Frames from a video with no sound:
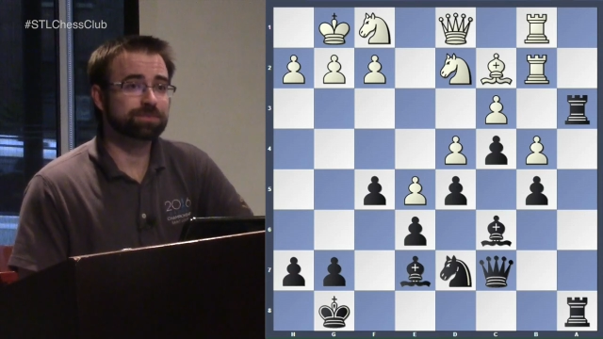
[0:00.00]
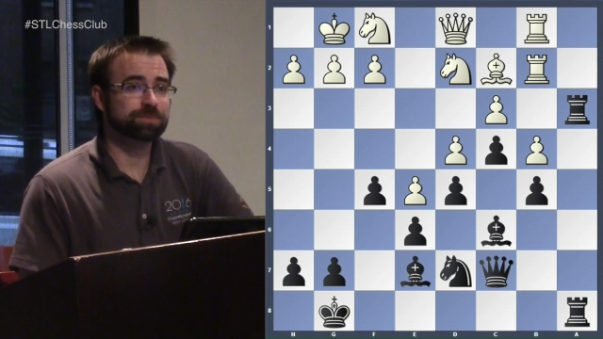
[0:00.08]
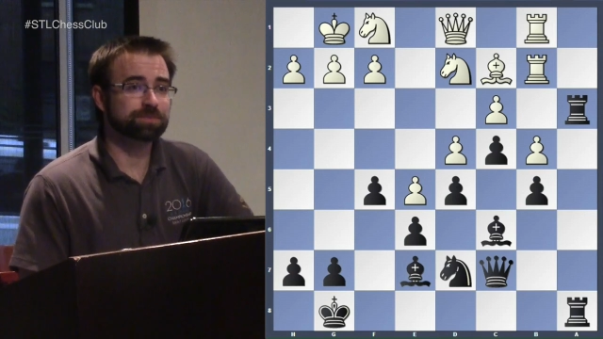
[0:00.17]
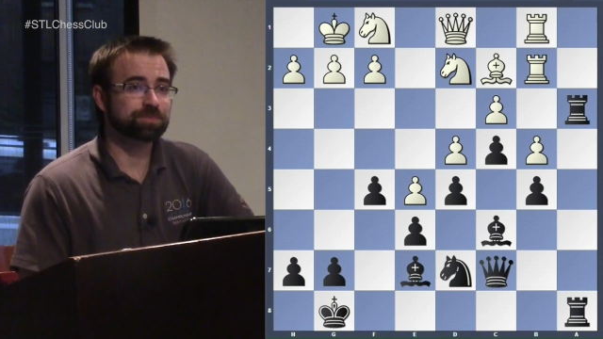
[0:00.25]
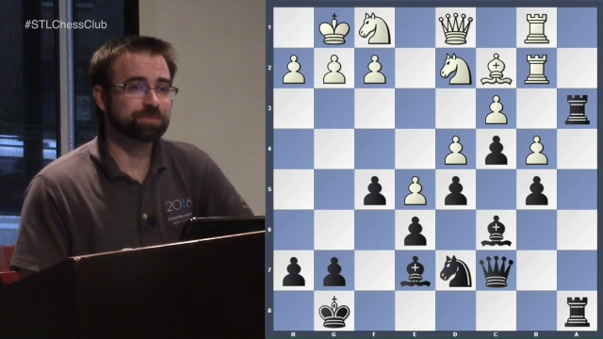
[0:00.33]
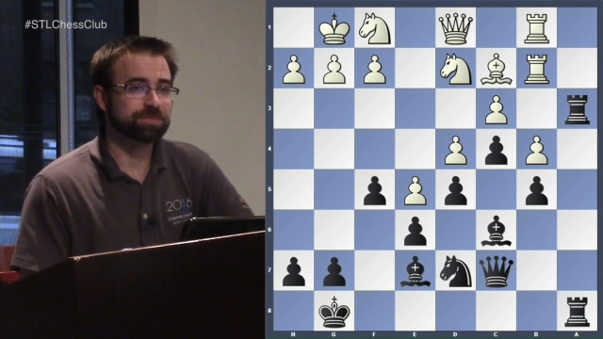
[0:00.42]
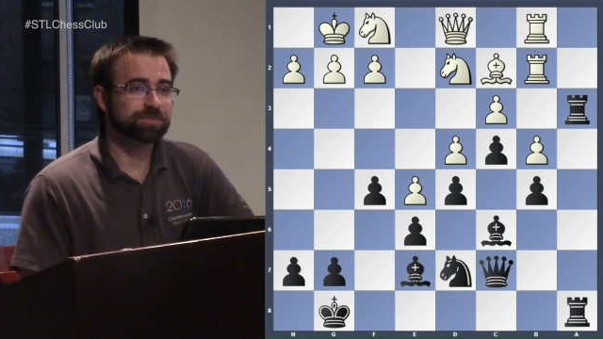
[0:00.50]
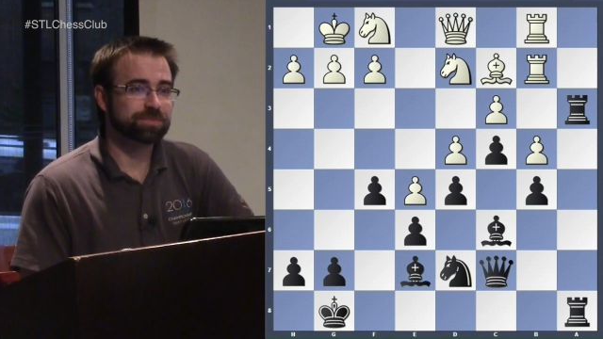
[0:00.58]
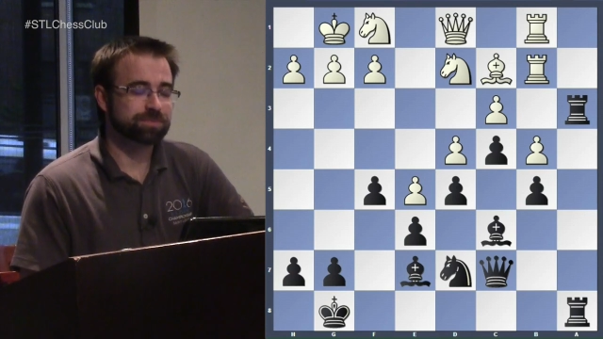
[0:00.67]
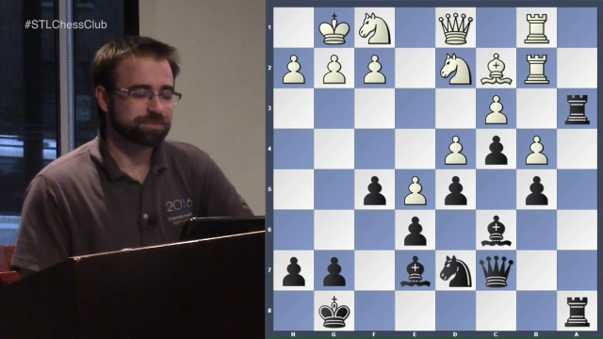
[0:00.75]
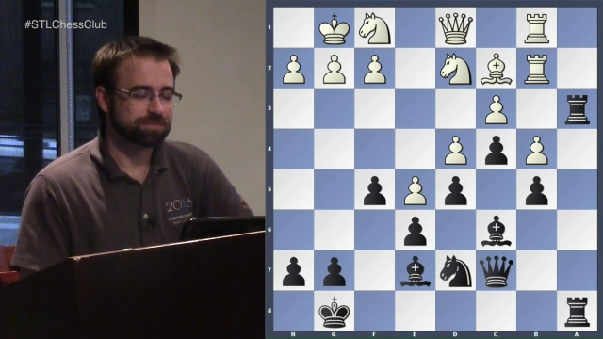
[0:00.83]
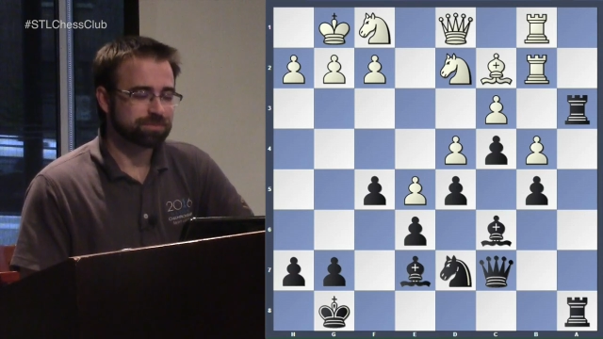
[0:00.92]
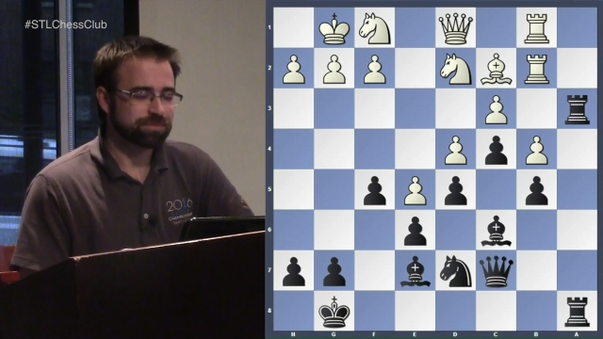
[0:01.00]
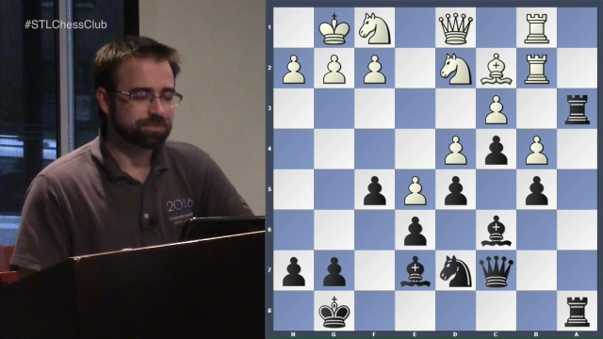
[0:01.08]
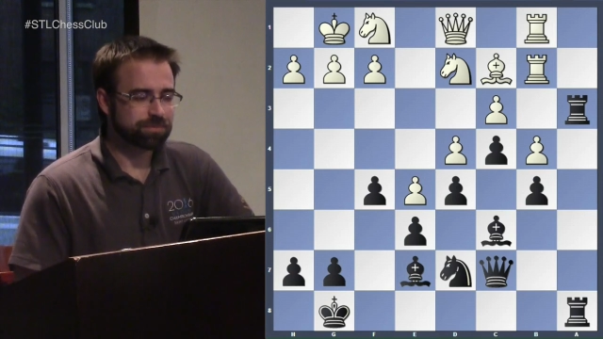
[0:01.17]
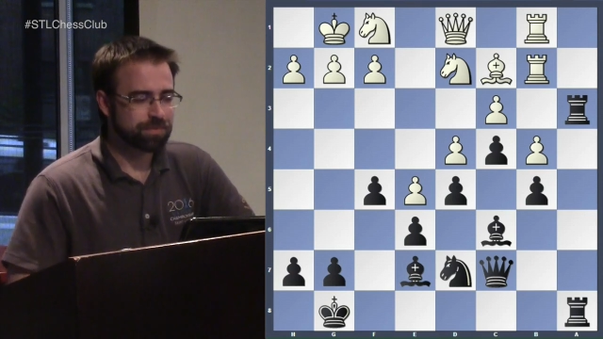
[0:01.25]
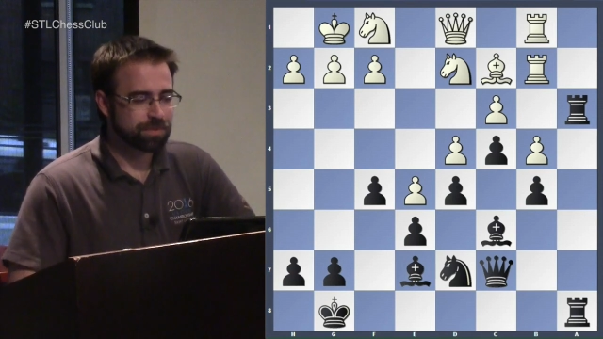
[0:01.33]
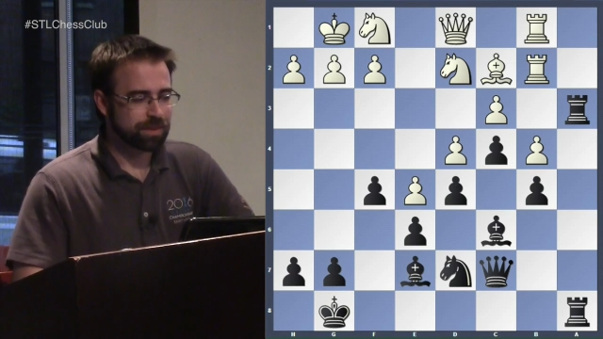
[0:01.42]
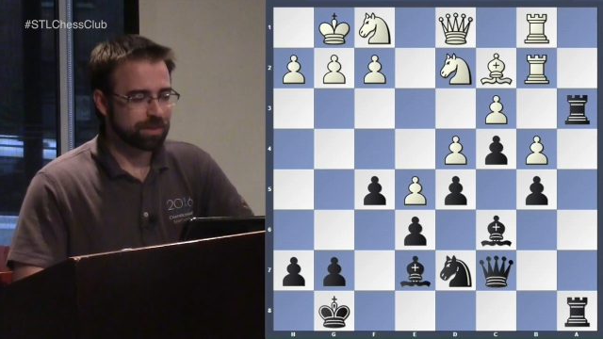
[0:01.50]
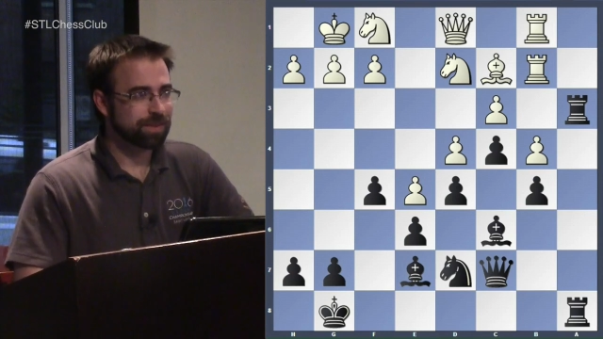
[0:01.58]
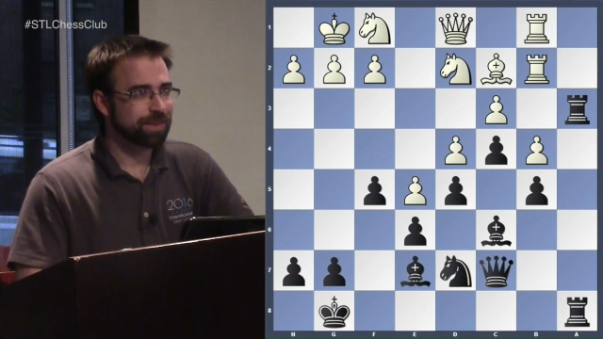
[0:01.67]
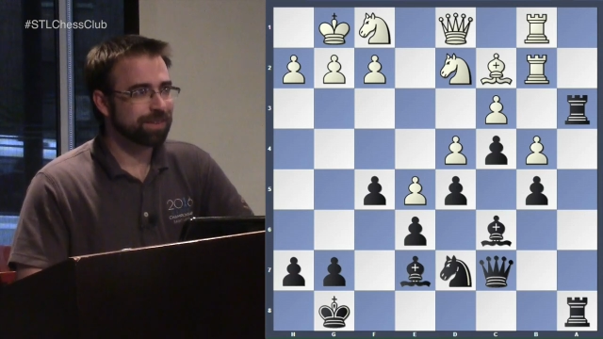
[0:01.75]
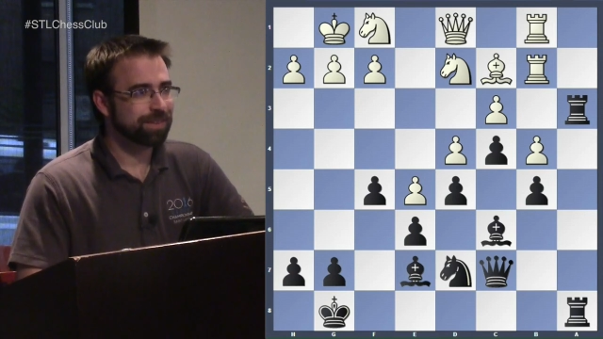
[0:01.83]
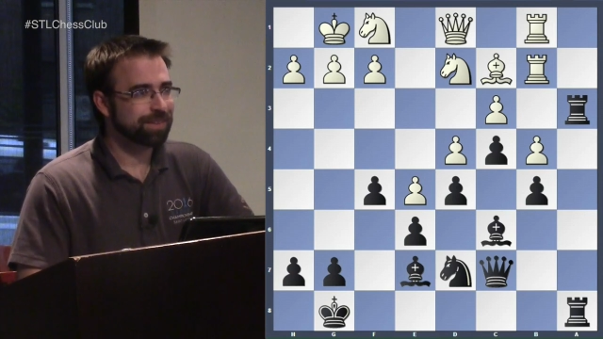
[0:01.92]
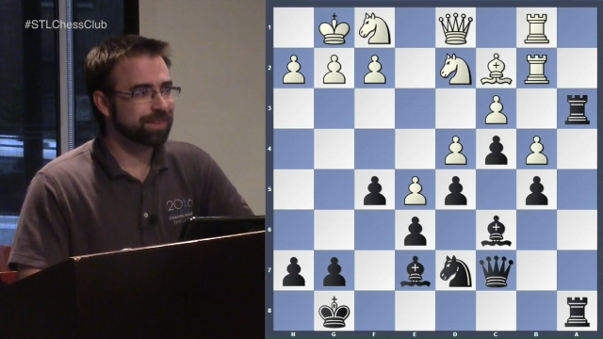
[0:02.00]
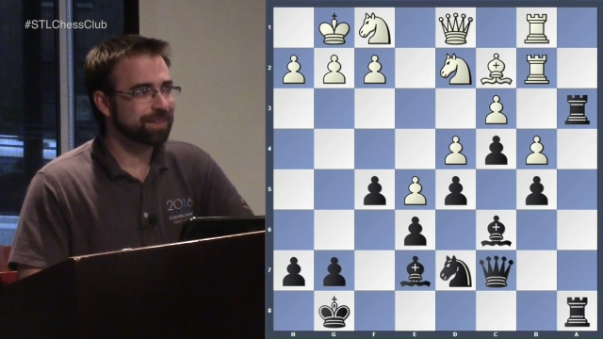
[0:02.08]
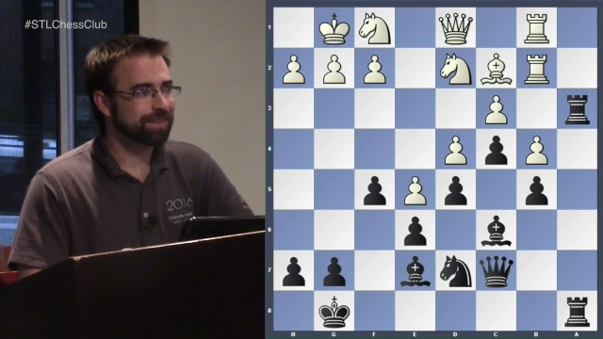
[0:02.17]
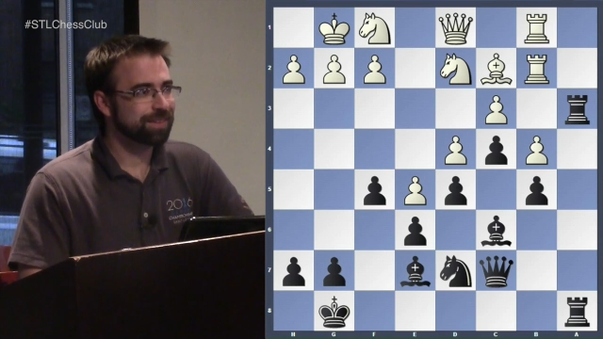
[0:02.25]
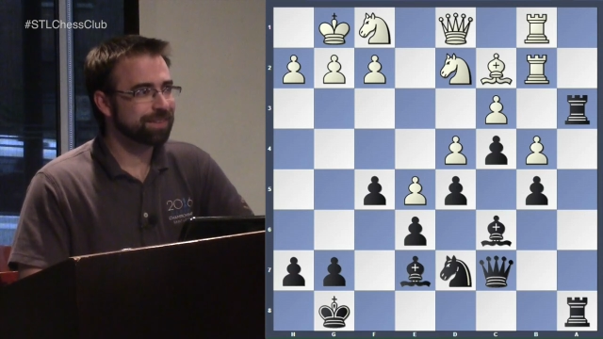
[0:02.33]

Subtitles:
[no speech]